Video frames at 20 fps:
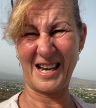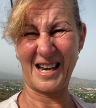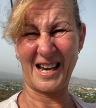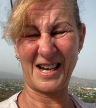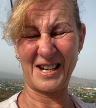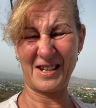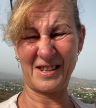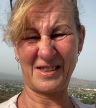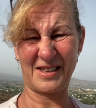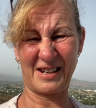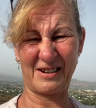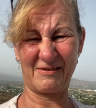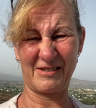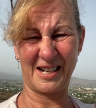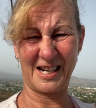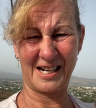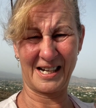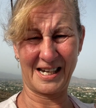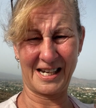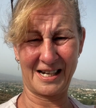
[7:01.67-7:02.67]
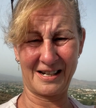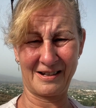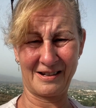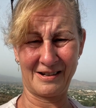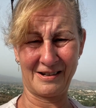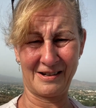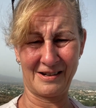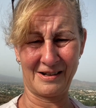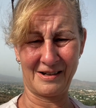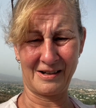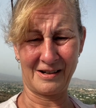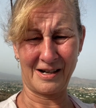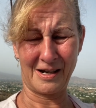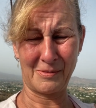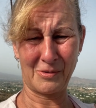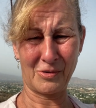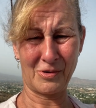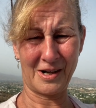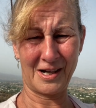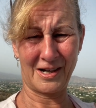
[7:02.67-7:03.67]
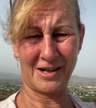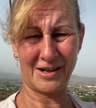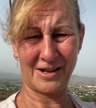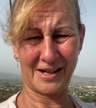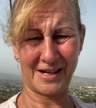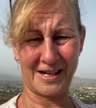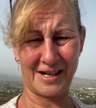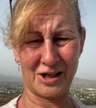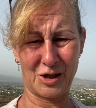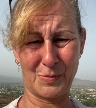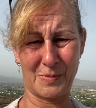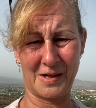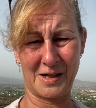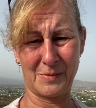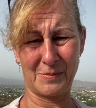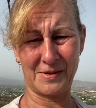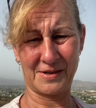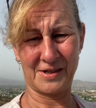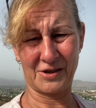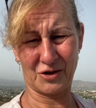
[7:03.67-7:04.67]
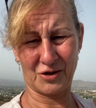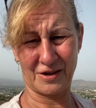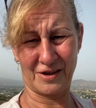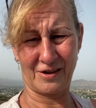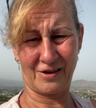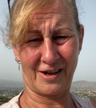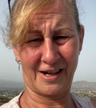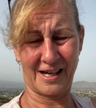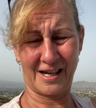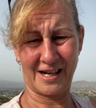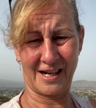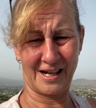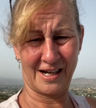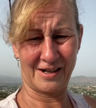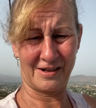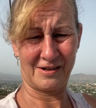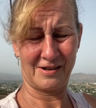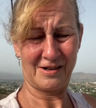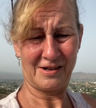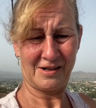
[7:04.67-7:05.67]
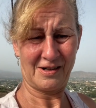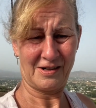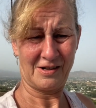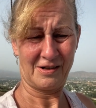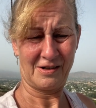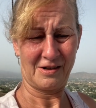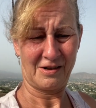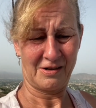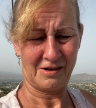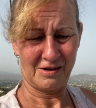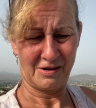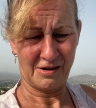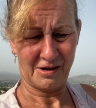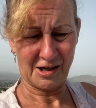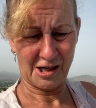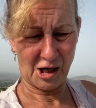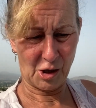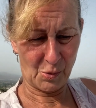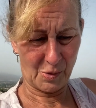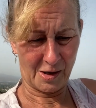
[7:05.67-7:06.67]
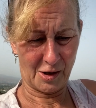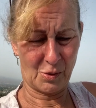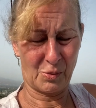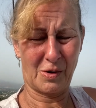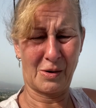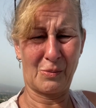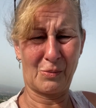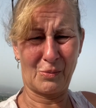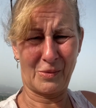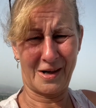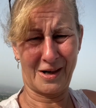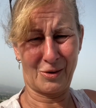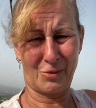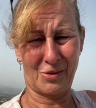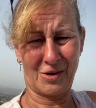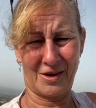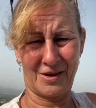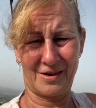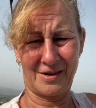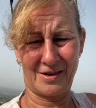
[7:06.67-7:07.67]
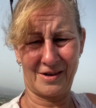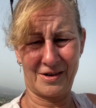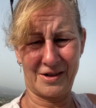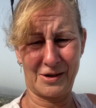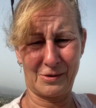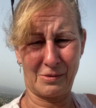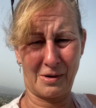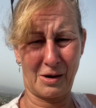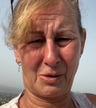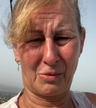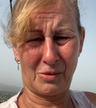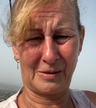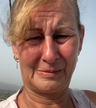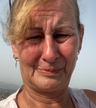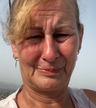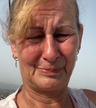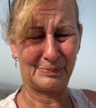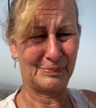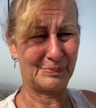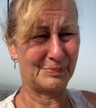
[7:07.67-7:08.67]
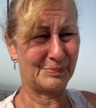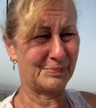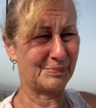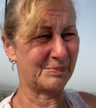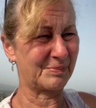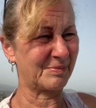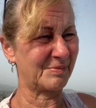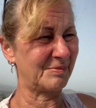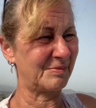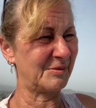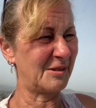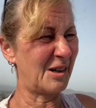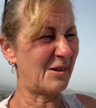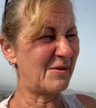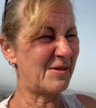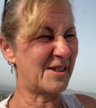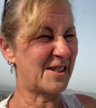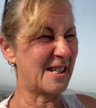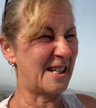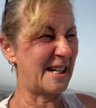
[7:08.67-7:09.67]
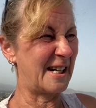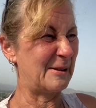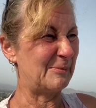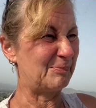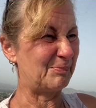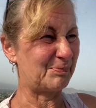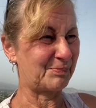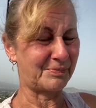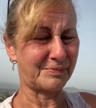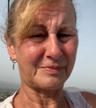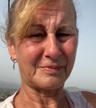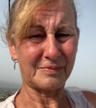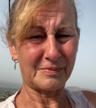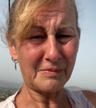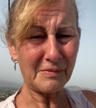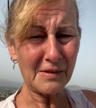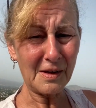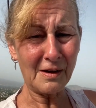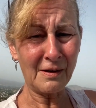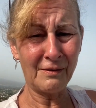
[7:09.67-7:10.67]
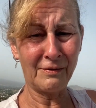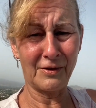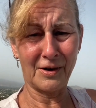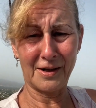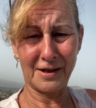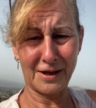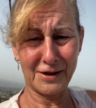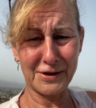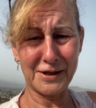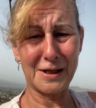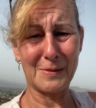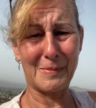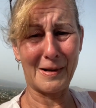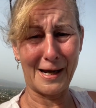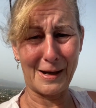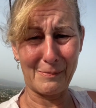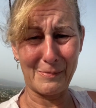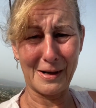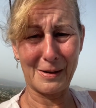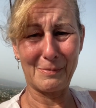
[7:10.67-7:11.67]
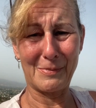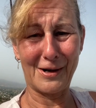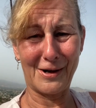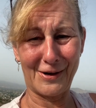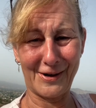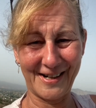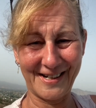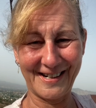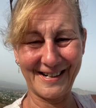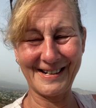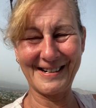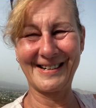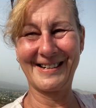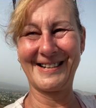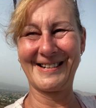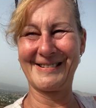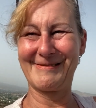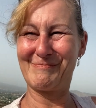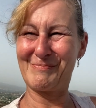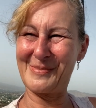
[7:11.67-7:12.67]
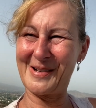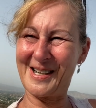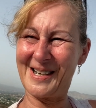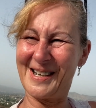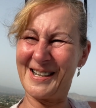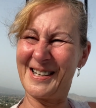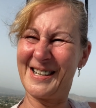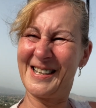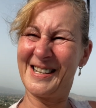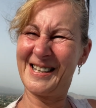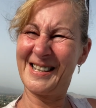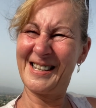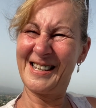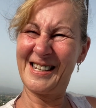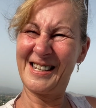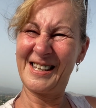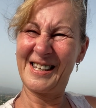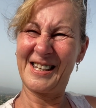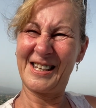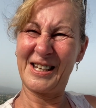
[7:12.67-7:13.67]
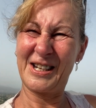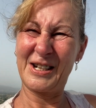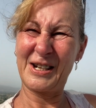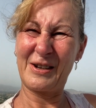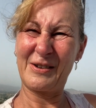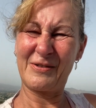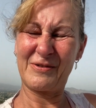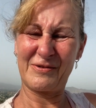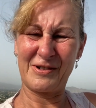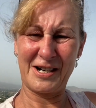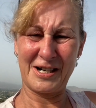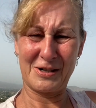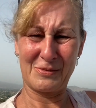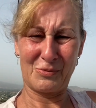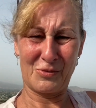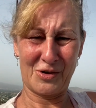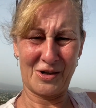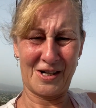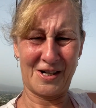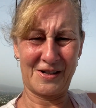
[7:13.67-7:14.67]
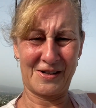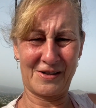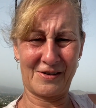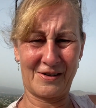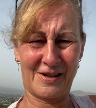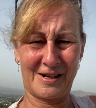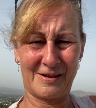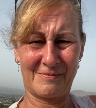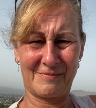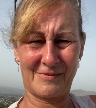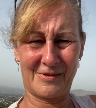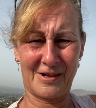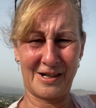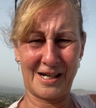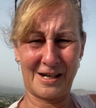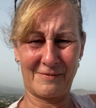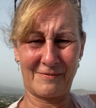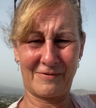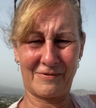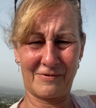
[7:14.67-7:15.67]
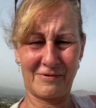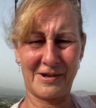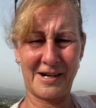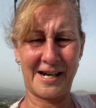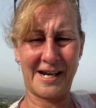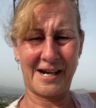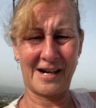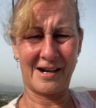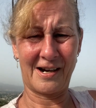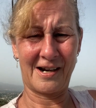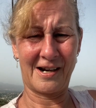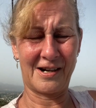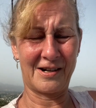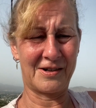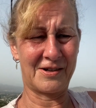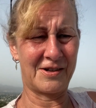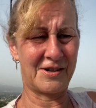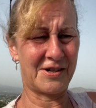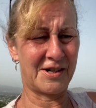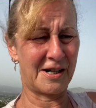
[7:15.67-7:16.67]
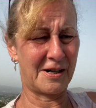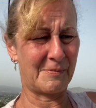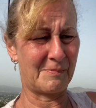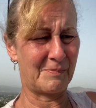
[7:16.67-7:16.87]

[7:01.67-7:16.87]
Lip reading: Anything, really. I'm quite lucky to be in a position that I can go where I want, when I want, and do what I want. Obviously, finances play a big part in it, but you know, freedom-wise, I am free, and I